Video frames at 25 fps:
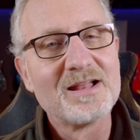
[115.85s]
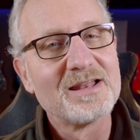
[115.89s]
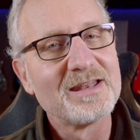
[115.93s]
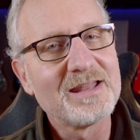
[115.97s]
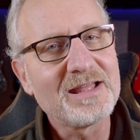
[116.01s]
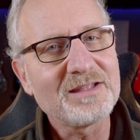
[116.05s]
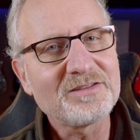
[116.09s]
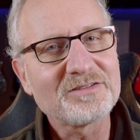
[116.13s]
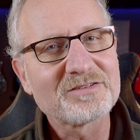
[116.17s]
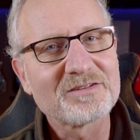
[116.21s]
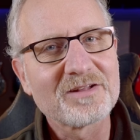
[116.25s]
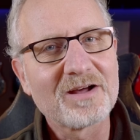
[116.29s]

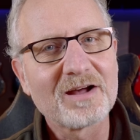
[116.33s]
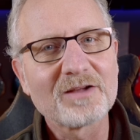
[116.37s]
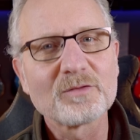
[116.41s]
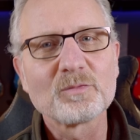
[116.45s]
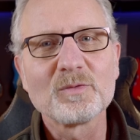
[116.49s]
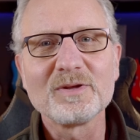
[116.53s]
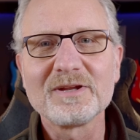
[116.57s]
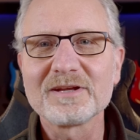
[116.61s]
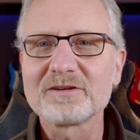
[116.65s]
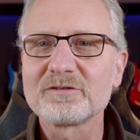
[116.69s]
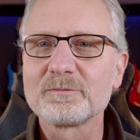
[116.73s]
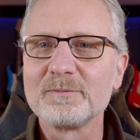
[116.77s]
Let's start
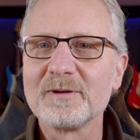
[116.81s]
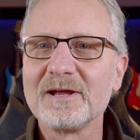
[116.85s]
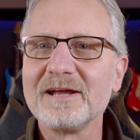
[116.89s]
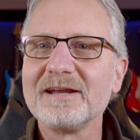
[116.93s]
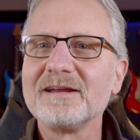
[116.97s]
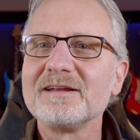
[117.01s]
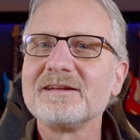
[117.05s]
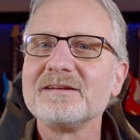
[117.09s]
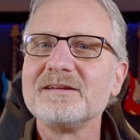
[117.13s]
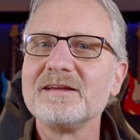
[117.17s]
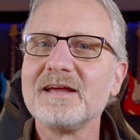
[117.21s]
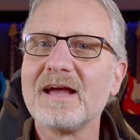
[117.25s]
with
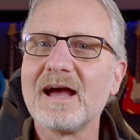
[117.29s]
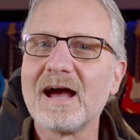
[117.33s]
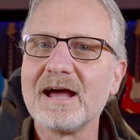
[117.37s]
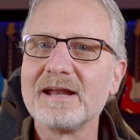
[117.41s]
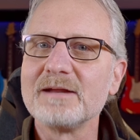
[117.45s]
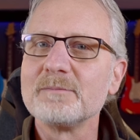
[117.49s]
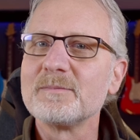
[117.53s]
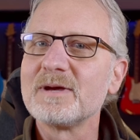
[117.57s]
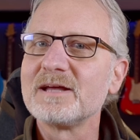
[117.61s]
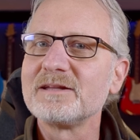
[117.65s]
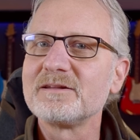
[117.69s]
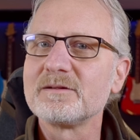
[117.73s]
explaining the
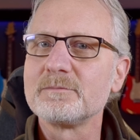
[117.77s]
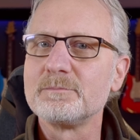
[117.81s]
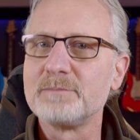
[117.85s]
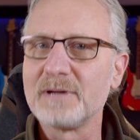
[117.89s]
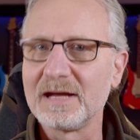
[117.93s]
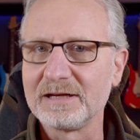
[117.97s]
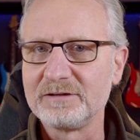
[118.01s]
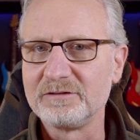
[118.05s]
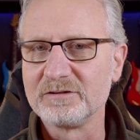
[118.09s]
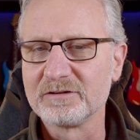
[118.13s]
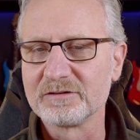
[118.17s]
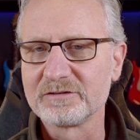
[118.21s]
animated
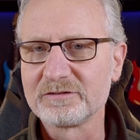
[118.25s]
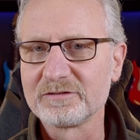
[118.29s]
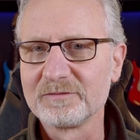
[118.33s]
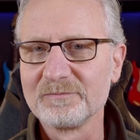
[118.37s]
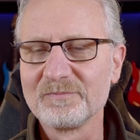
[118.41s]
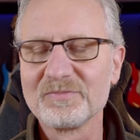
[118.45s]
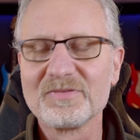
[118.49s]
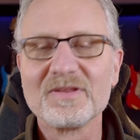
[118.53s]
badges.